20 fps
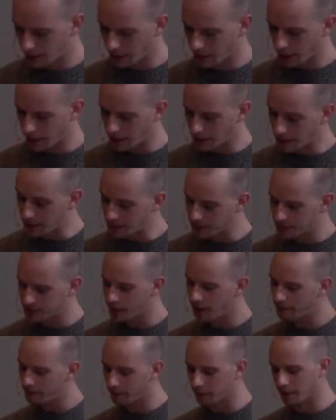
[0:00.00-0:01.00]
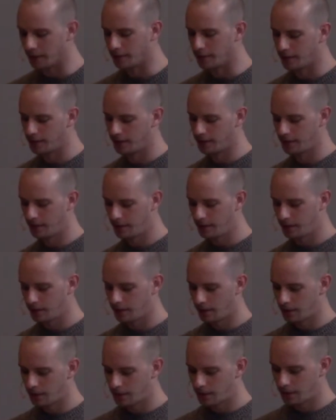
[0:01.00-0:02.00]
And he suffered
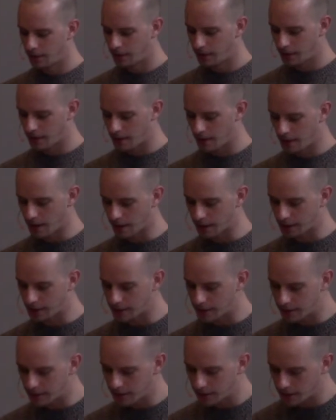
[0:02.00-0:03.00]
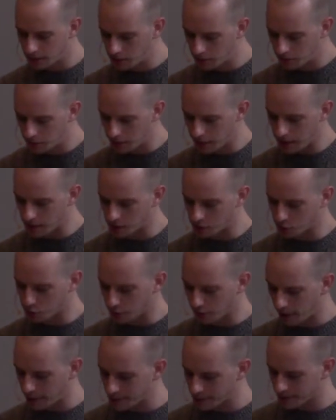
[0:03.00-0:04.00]
and continued
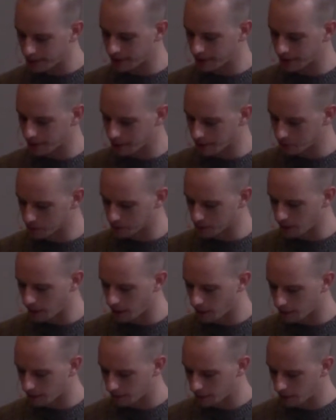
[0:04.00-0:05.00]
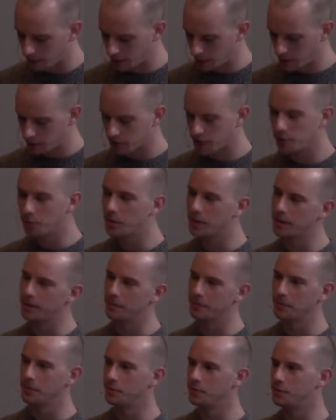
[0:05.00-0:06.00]
entrusting himself to
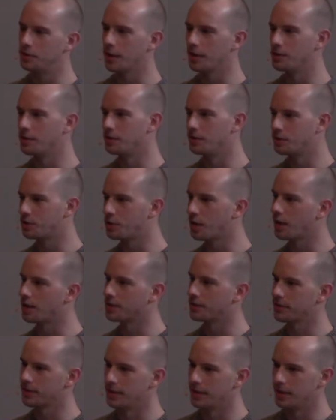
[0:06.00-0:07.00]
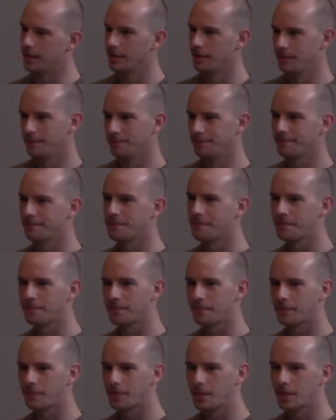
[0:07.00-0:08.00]
him who judges justly.
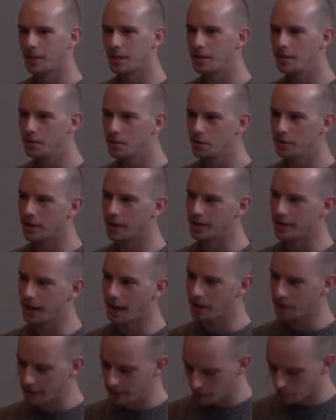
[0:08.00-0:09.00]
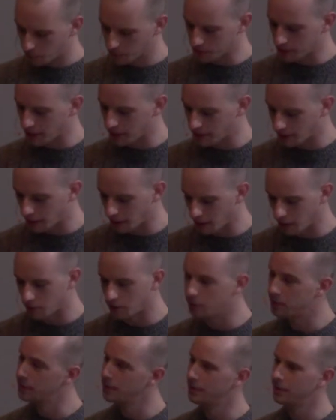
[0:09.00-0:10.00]
He knew that nothing was going to
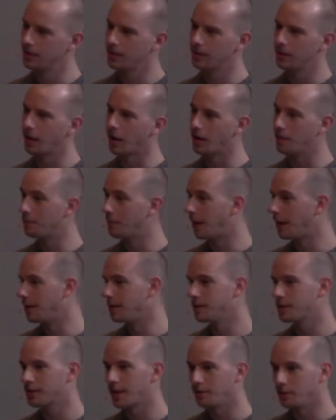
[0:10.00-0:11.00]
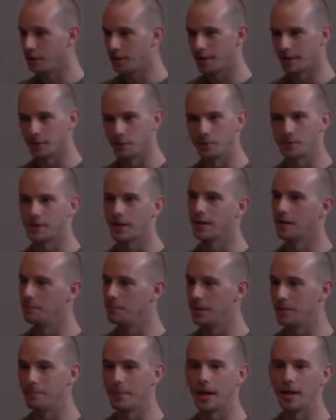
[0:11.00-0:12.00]
go unpunished, everything was going to
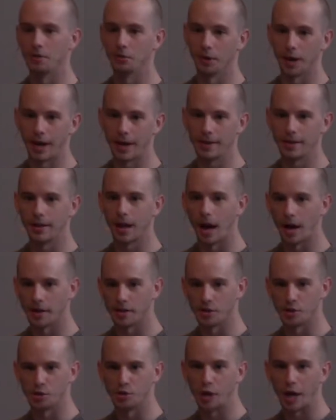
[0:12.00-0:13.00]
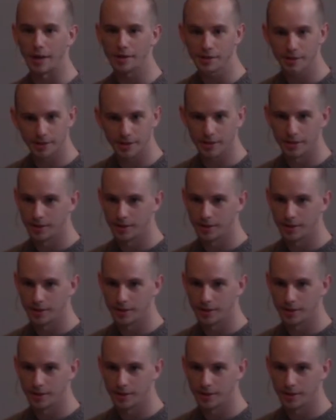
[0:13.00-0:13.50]
be made right. God is just.